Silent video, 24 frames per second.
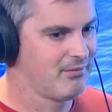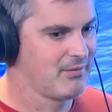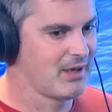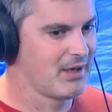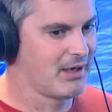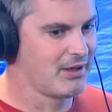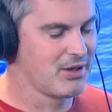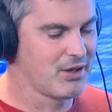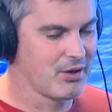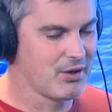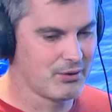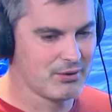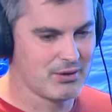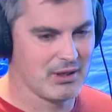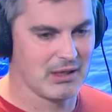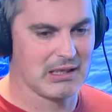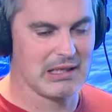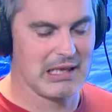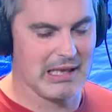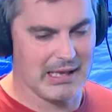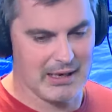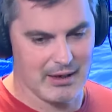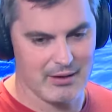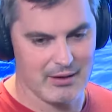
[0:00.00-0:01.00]
And you go, you
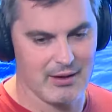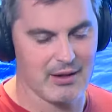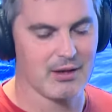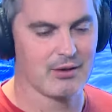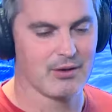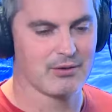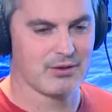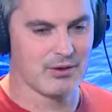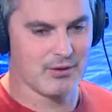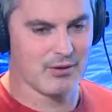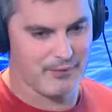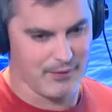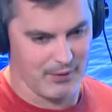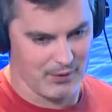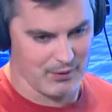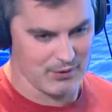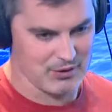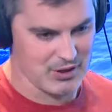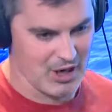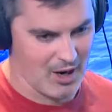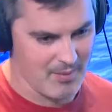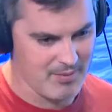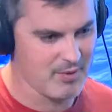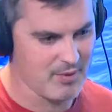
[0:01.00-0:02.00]
clean it, then you go to the food
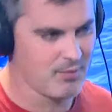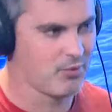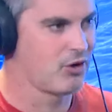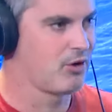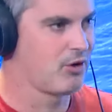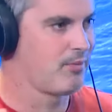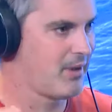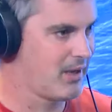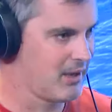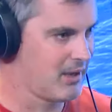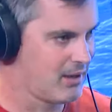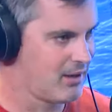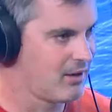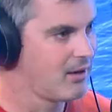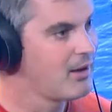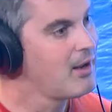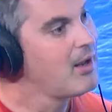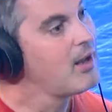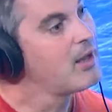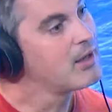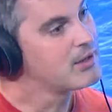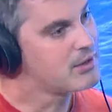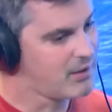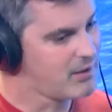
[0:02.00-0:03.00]
shop and you put it back in.
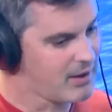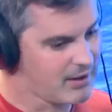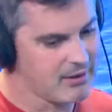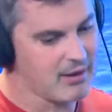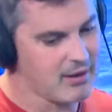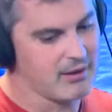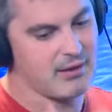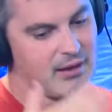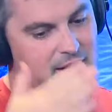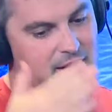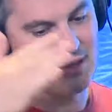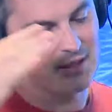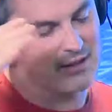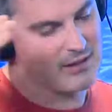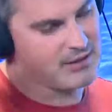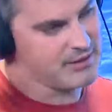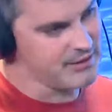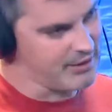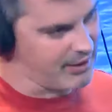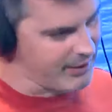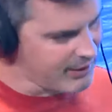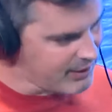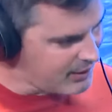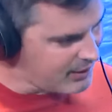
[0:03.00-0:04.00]
So that
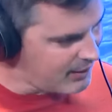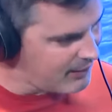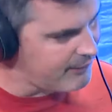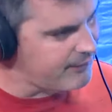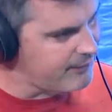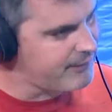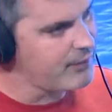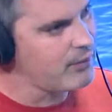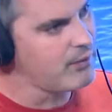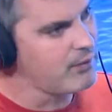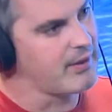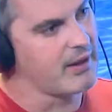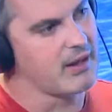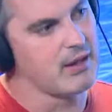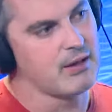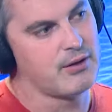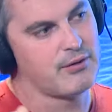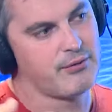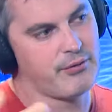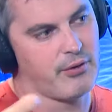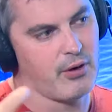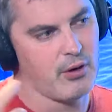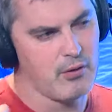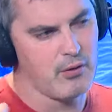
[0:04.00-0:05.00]
cycle of food that you
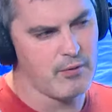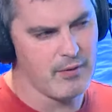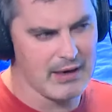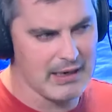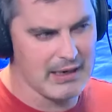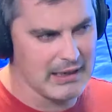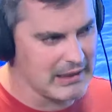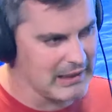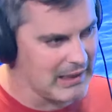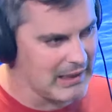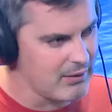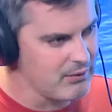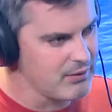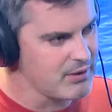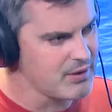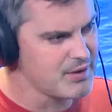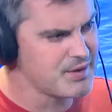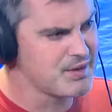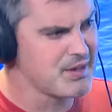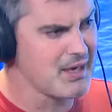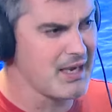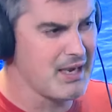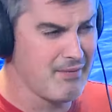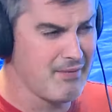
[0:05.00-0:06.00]
throw very little out, you
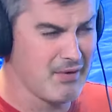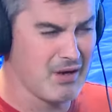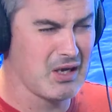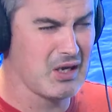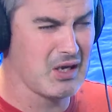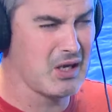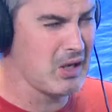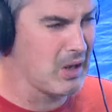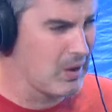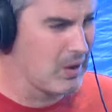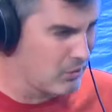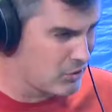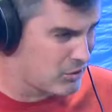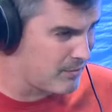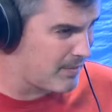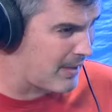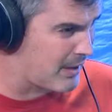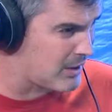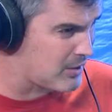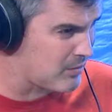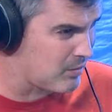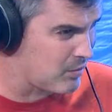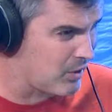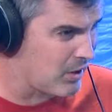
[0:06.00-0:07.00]
save a huge
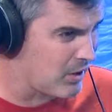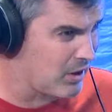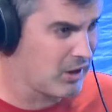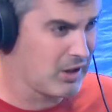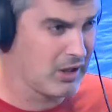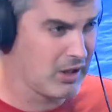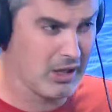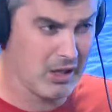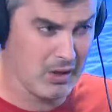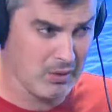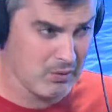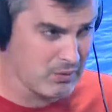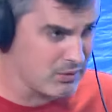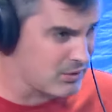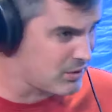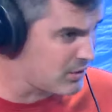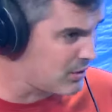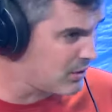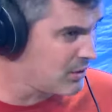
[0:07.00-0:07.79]
amount of money. Huge.